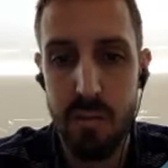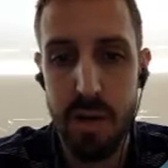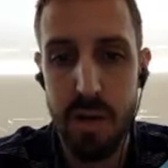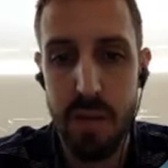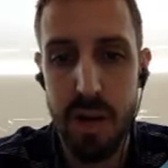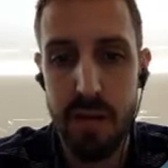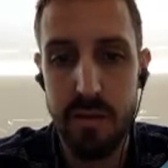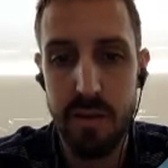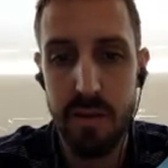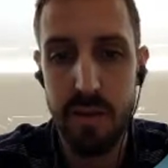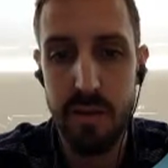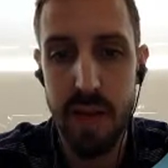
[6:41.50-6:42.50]
be
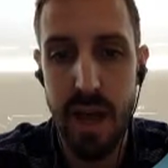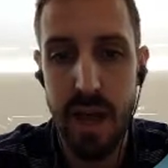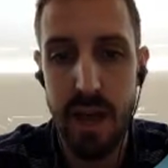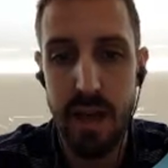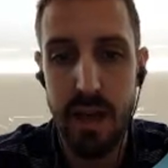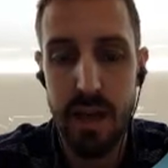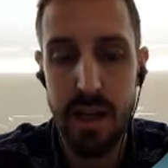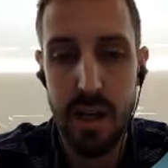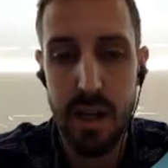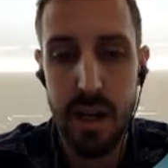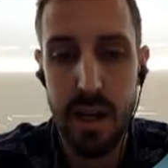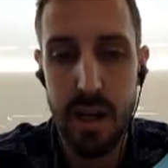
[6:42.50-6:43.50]
mindful of that
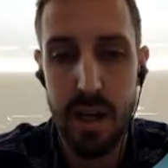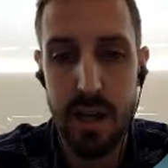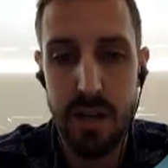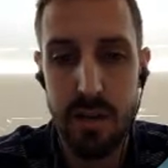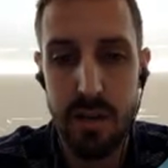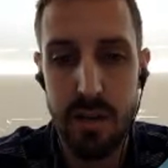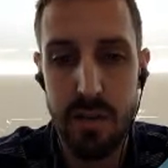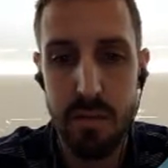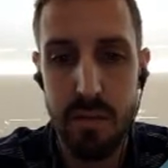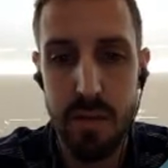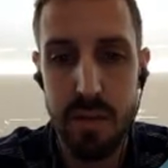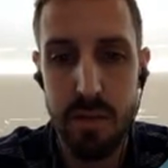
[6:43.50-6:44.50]
as you're
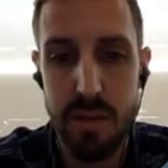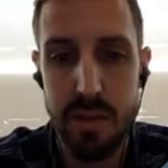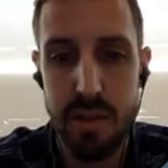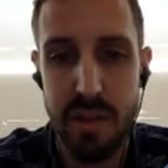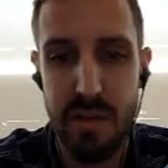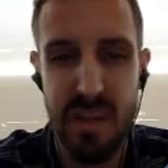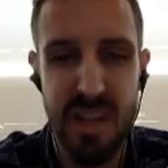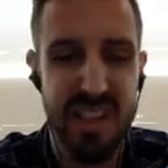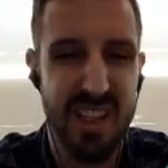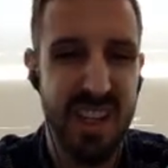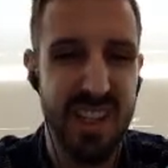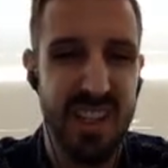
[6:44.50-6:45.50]
messing with stuff. But that's
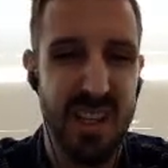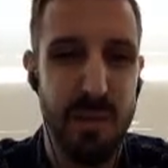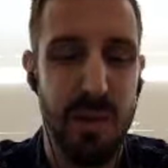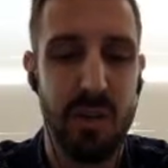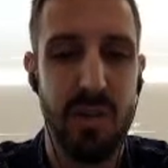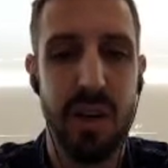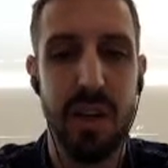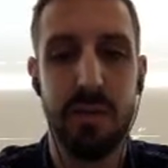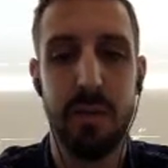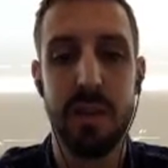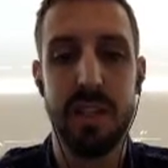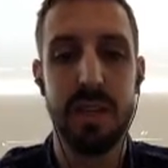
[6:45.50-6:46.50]
the nice thing about creating
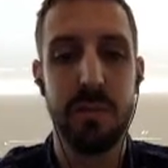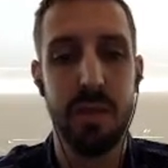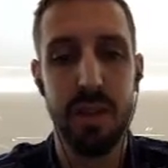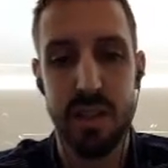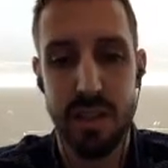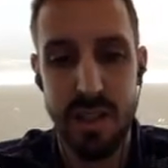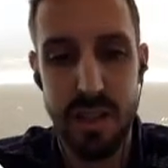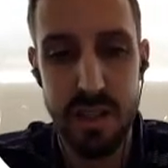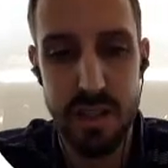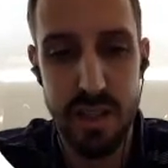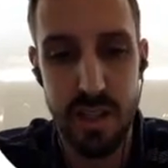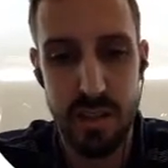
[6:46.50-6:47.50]
from a template is
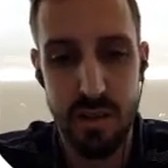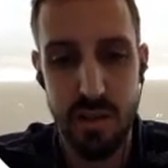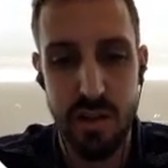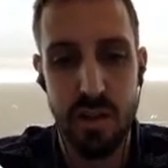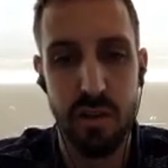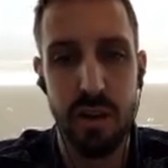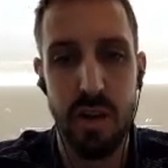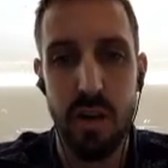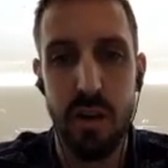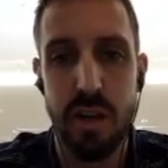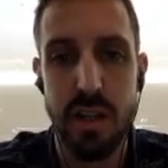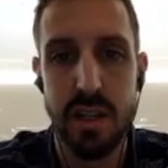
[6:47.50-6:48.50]
these things are generally
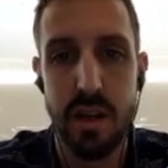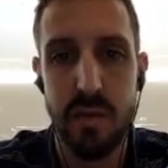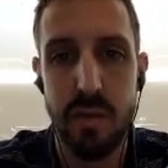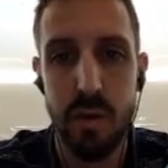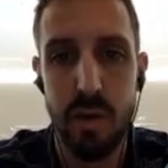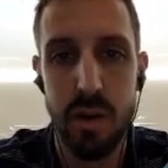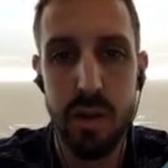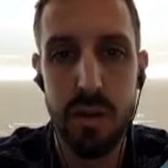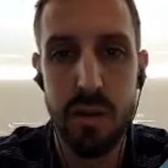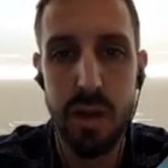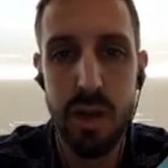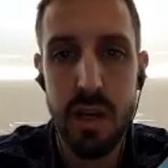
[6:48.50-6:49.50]
already done for you.
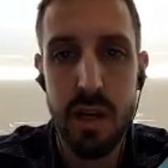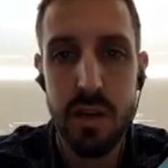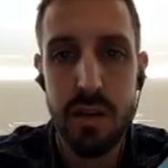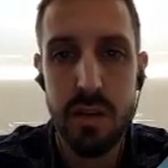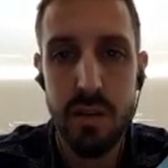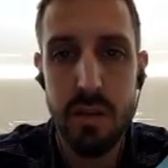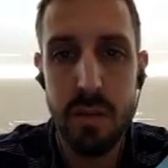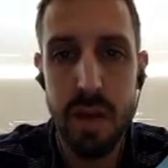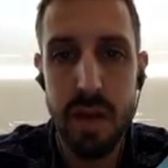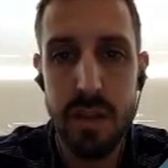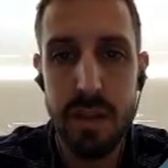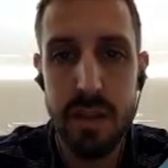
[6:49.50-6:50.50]
So let's go
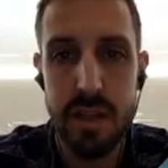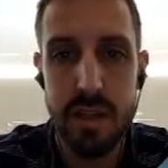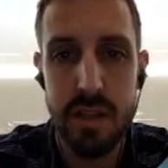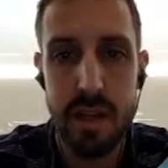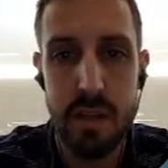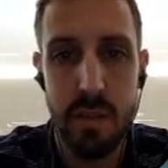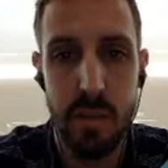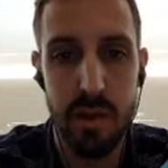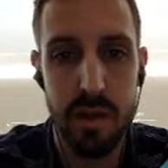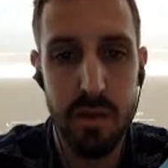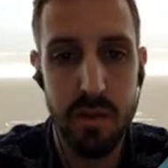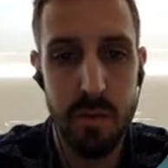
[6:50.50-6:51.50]
back to desktop where we
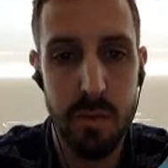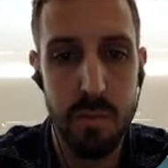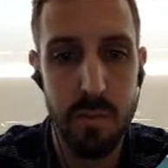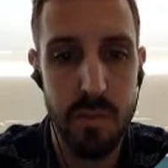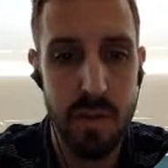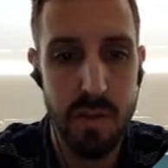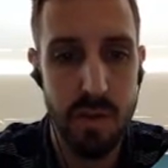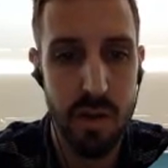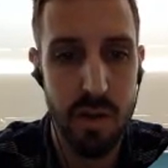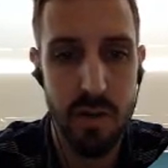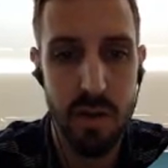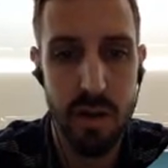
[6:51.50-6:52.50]
can do the
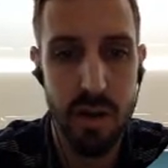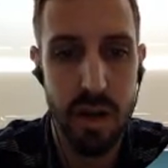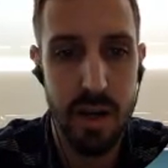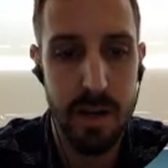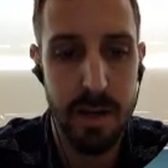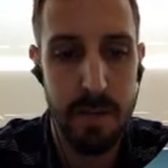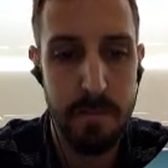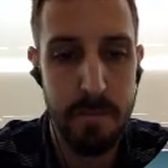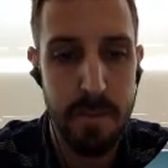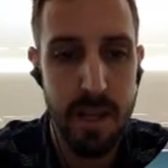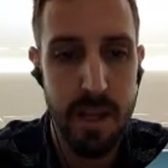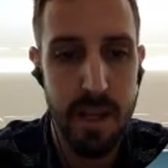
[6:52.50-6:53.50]
majority of our editing.
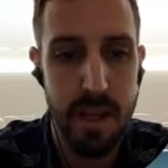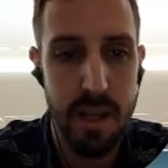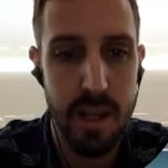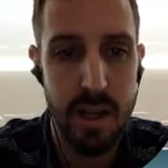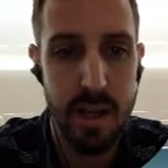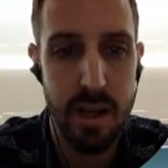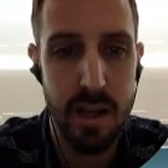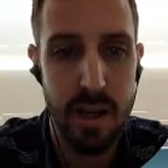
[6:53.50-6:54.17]
And,